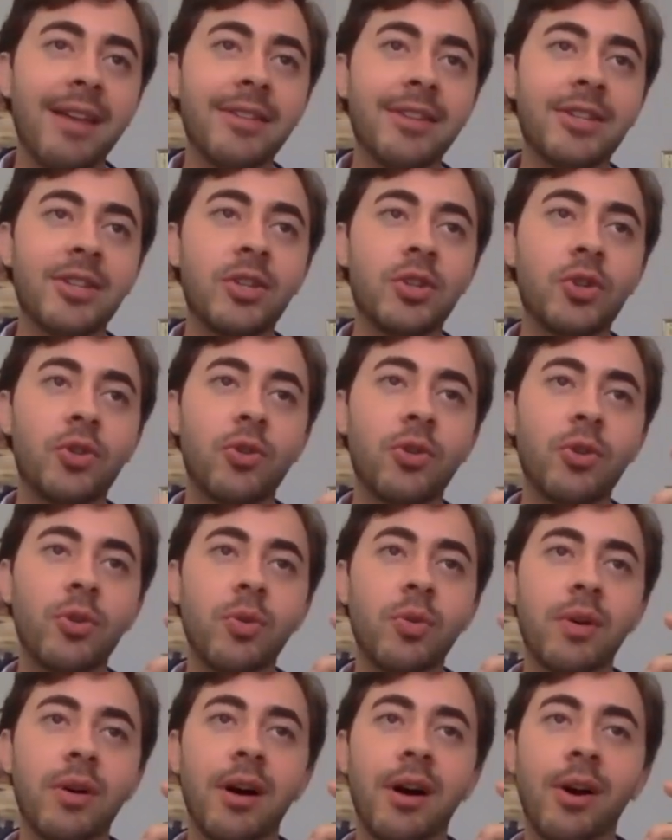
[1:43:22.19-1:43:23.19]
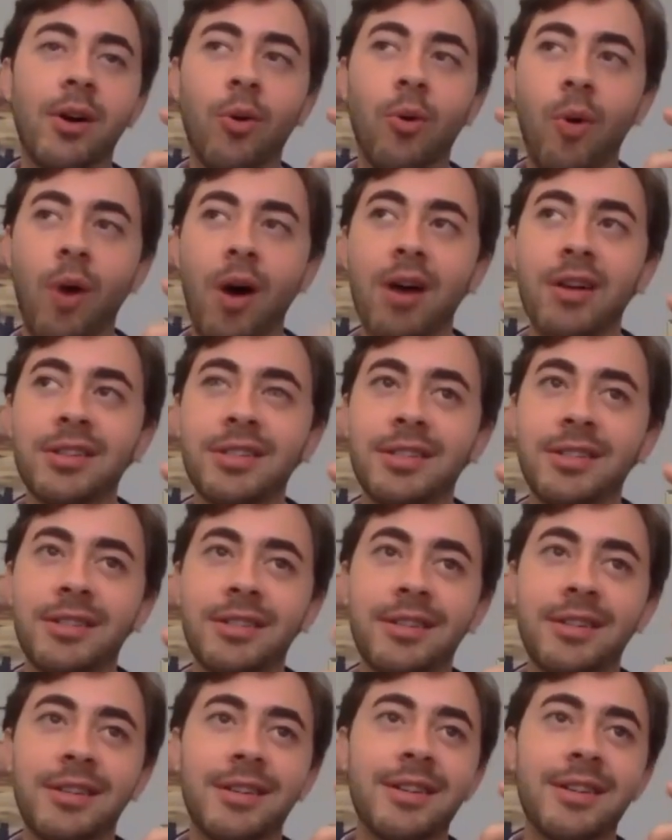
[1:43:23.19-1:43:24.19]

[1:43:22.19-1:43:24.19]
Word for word: and this is true across